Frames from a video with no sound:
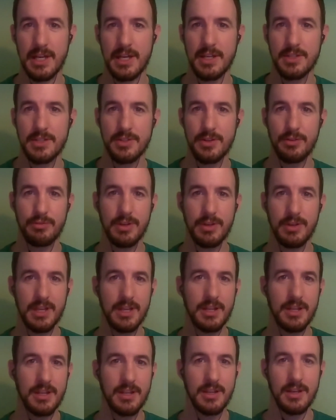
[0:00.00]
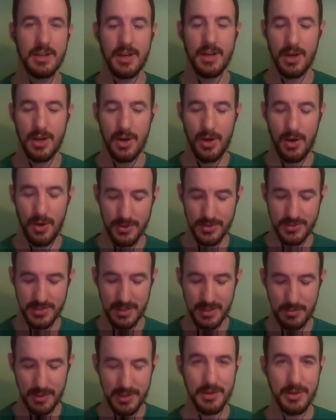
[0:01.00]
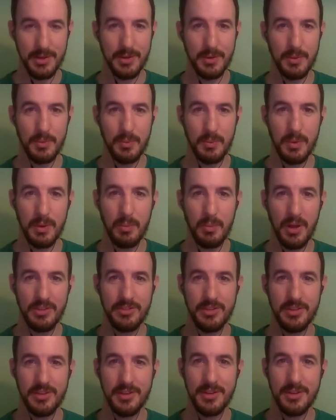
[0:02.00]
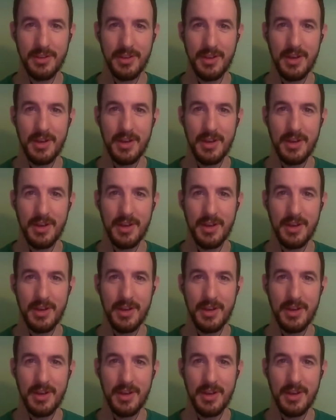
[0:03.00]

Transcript: So if we can all see whether we want to